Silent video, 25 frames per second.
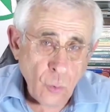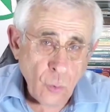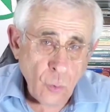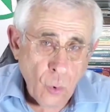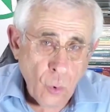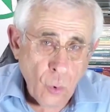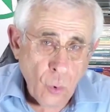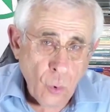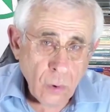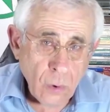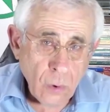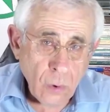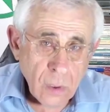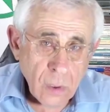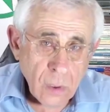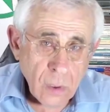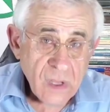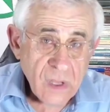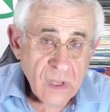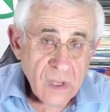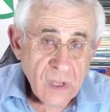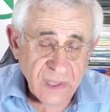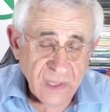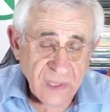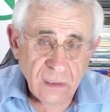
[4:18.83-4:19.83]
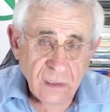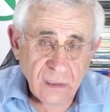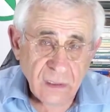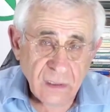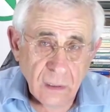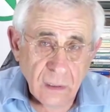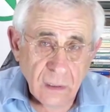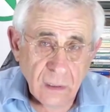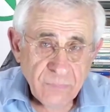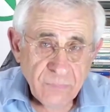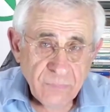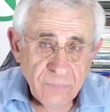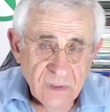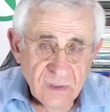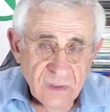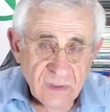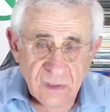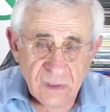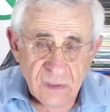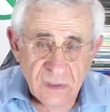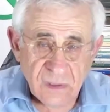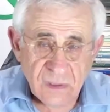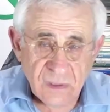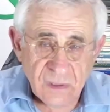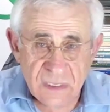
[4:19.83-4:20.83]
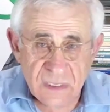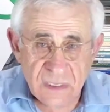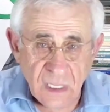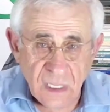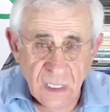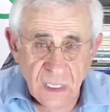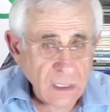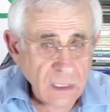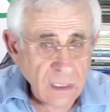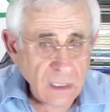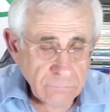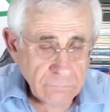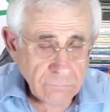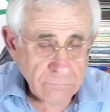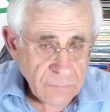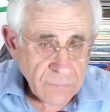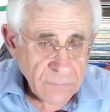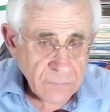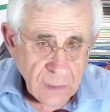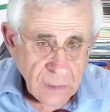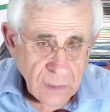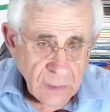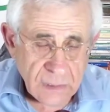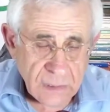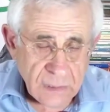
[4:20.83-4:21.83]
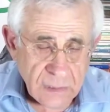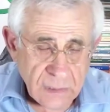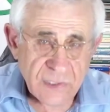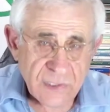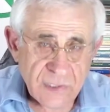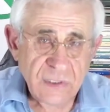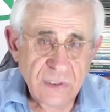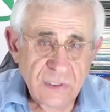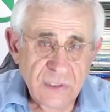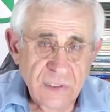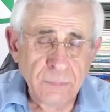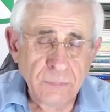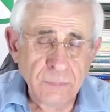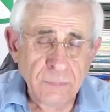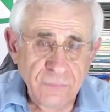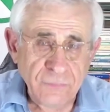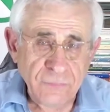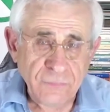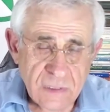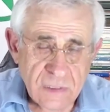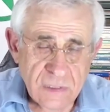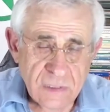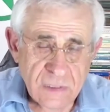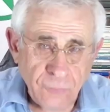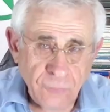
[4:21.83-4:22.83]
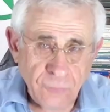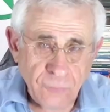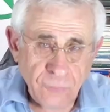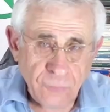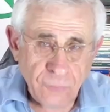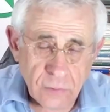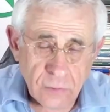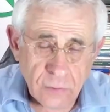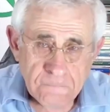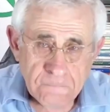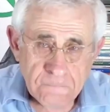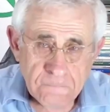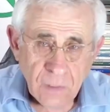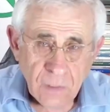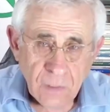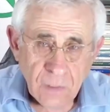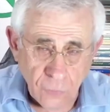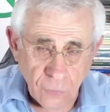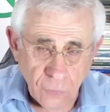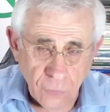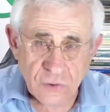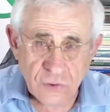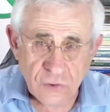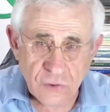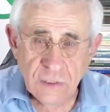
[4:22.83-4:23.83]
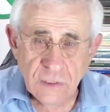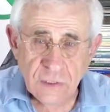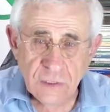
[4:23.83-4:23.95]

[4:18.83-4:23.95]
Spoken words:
thinking that Israel is stripped of its force and power,